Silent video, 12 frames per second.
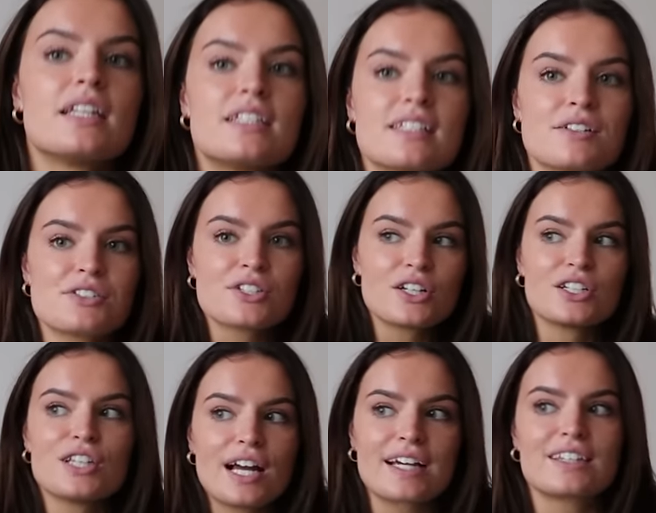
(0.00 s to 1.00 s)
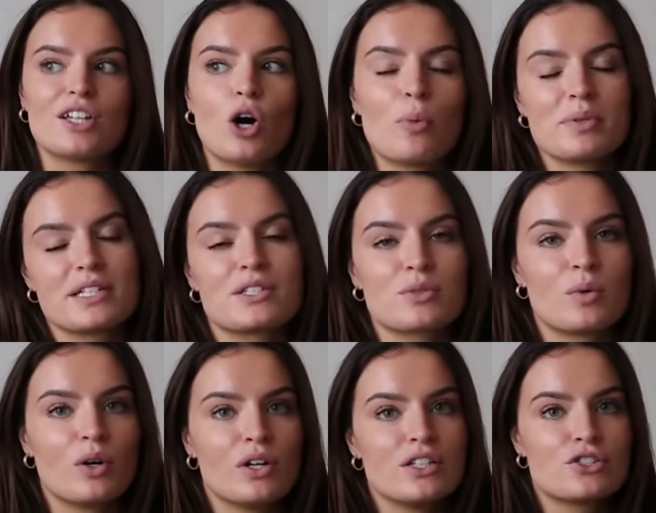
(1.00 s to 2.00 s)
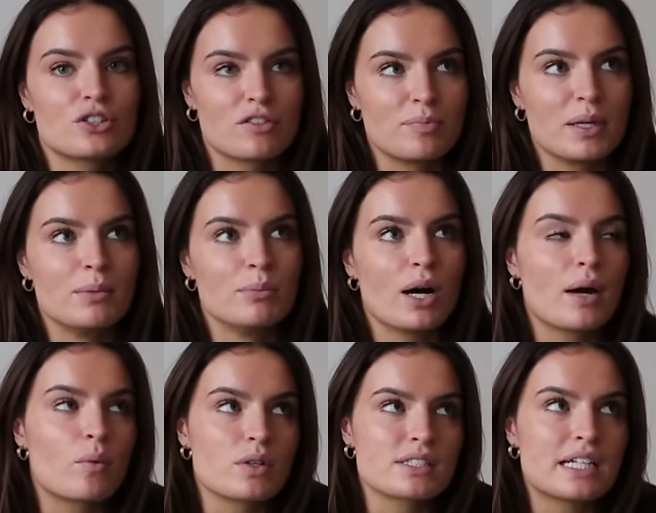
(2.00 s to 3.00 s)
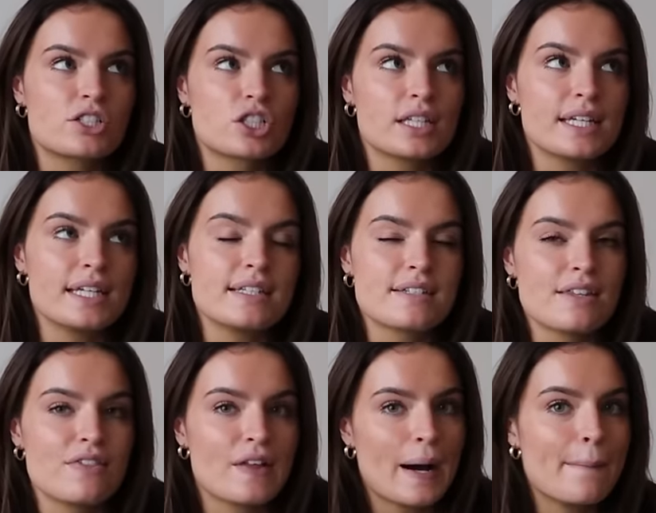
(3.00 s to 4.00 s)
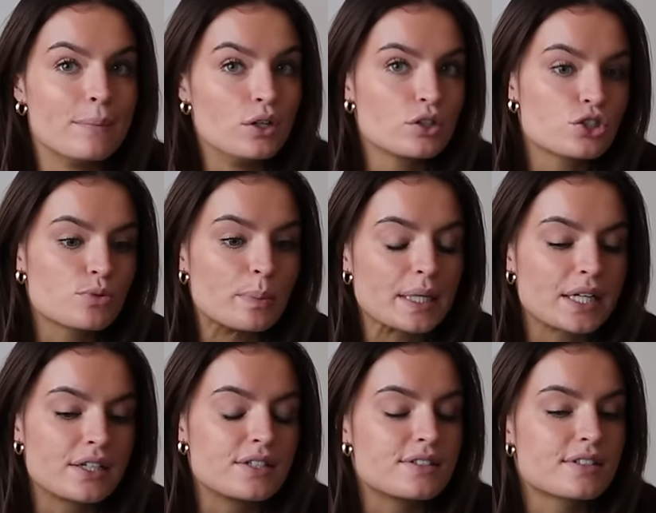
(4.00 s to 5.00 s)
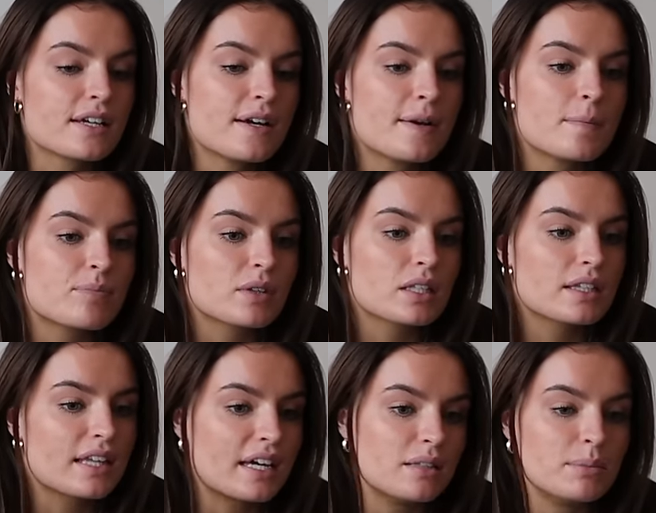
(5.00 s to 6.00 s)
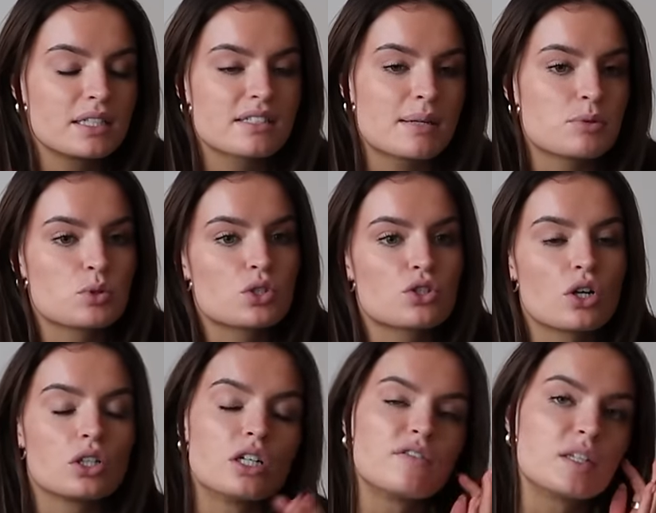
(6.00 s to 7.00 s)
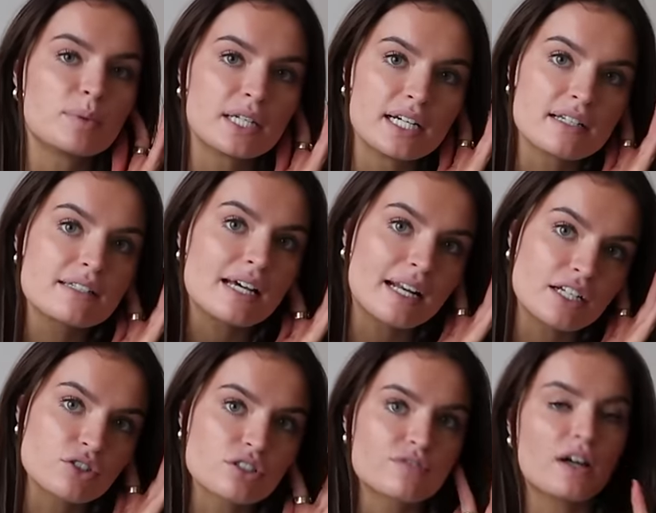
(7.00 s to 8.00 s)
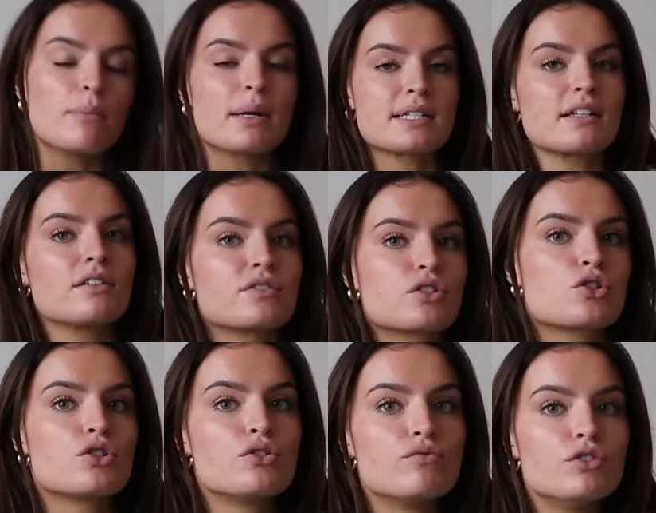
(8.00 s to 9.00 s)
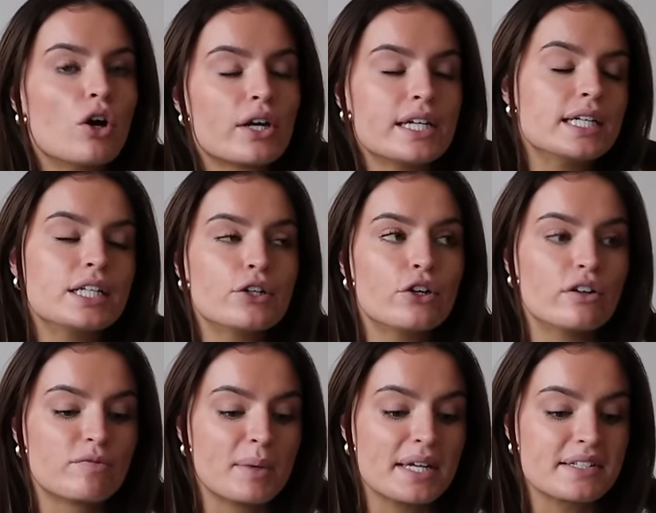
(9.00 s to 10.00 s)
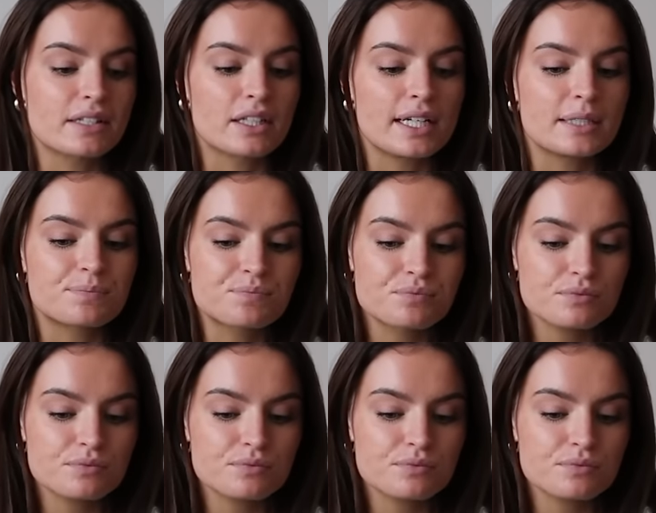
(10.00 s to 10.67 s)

It sounds so, like, the opposite to what it should have been, but I wasn't actually eating that much because, like, the meal times were just all over the place and I just found myself just not eating enough, basically.